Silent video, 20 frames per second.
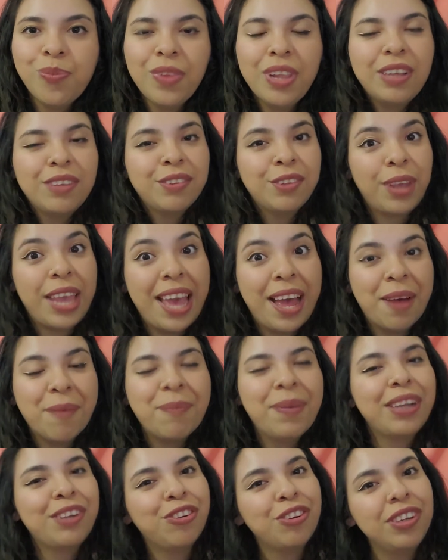So yeah,
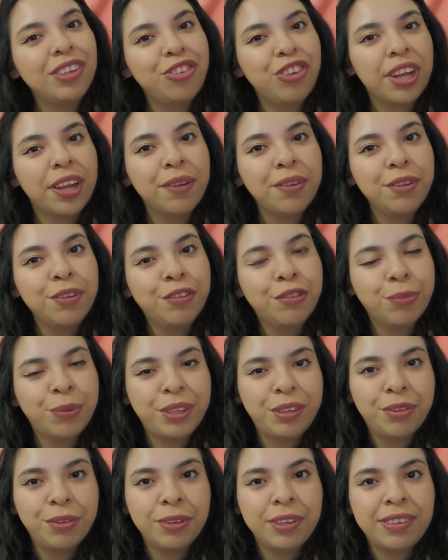make sure to check out those
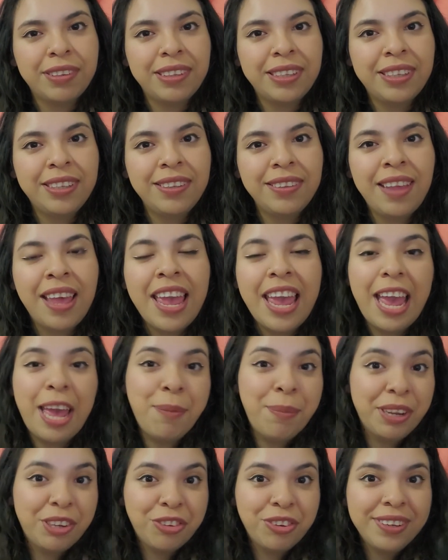resources
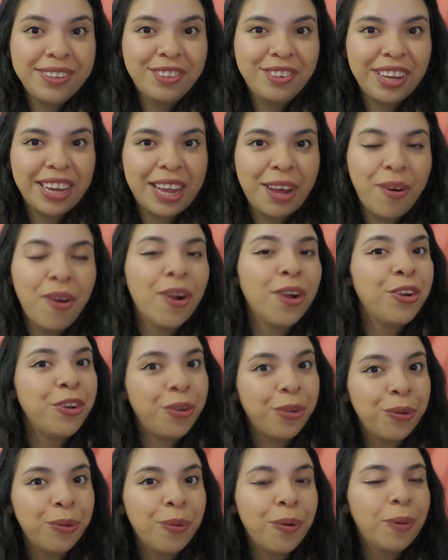and make sure to check out our
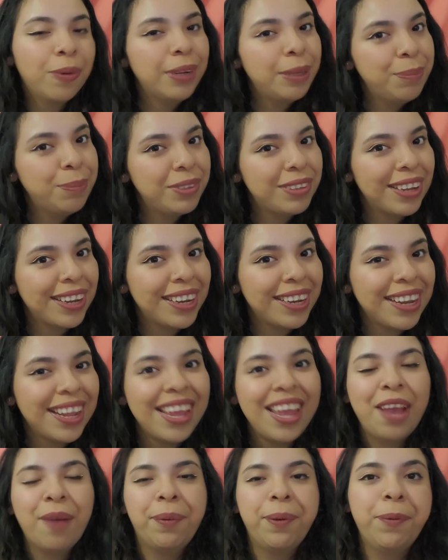new website.
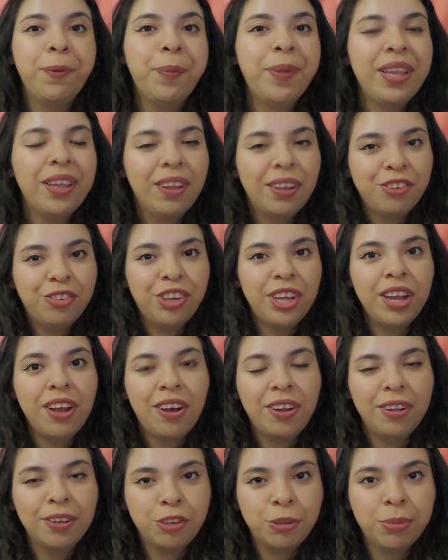We will be launching
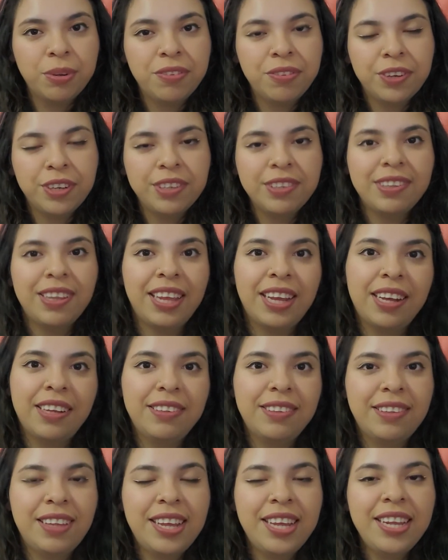on October 1st, like I
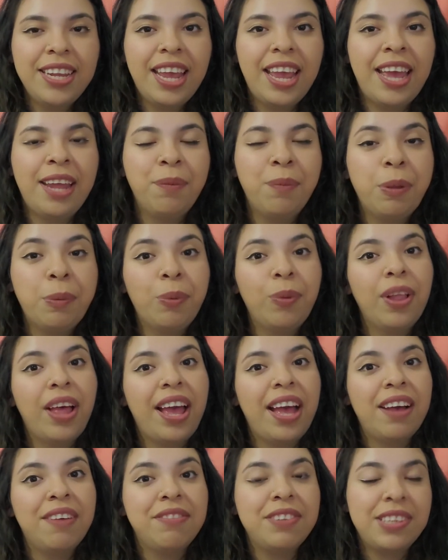said, and we will
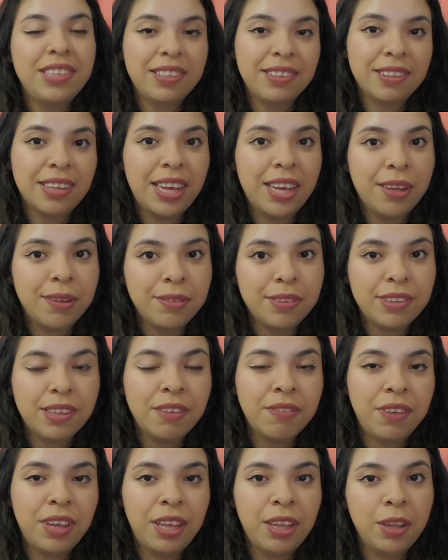have discounts
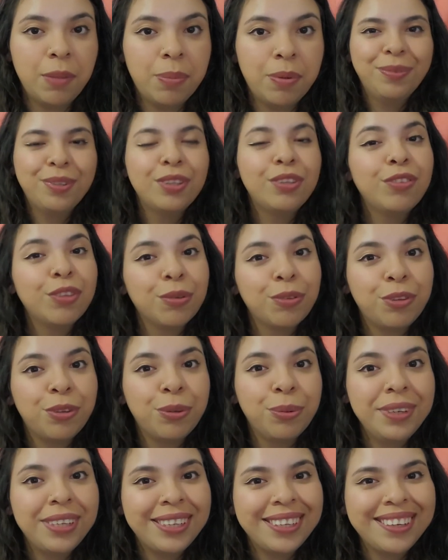available. So
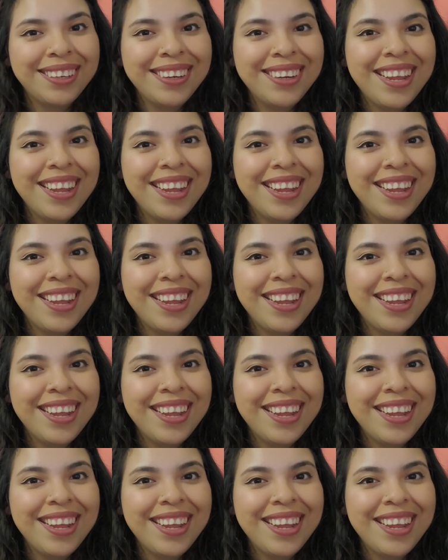tune in